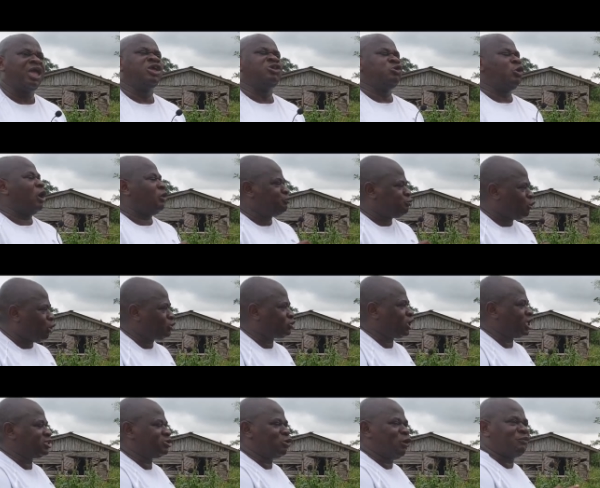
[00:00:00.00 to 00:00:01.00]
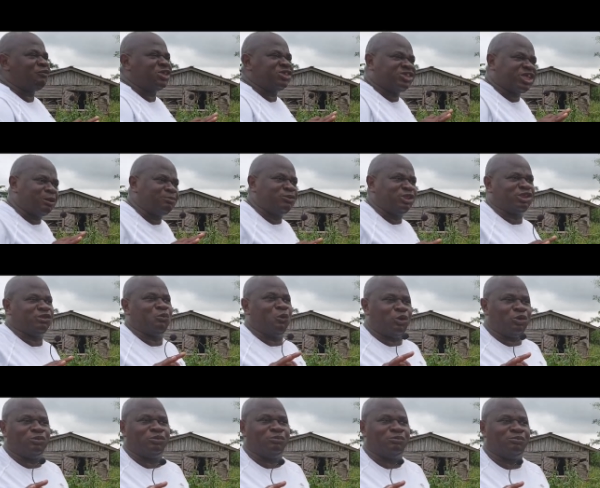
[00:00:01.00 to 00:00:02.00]
you have not, you have escaped this
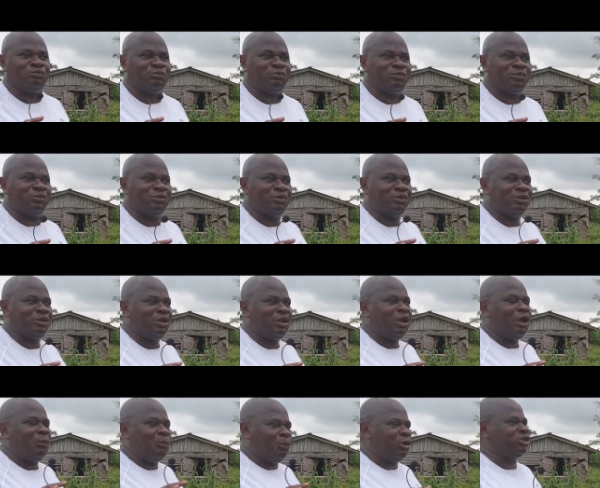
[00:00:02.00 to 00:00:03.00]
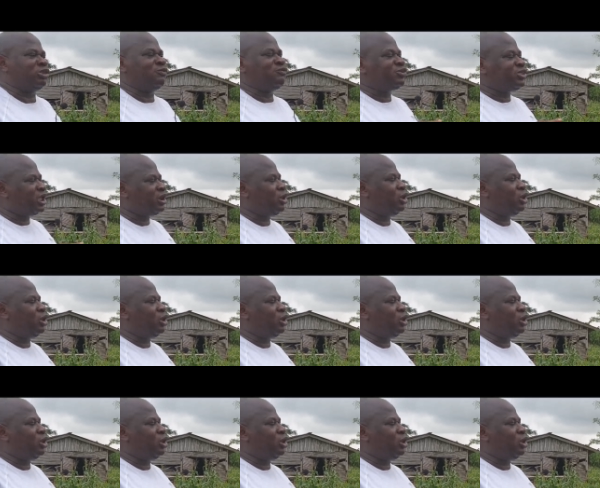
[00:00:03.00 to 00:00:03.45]
one. But if you stay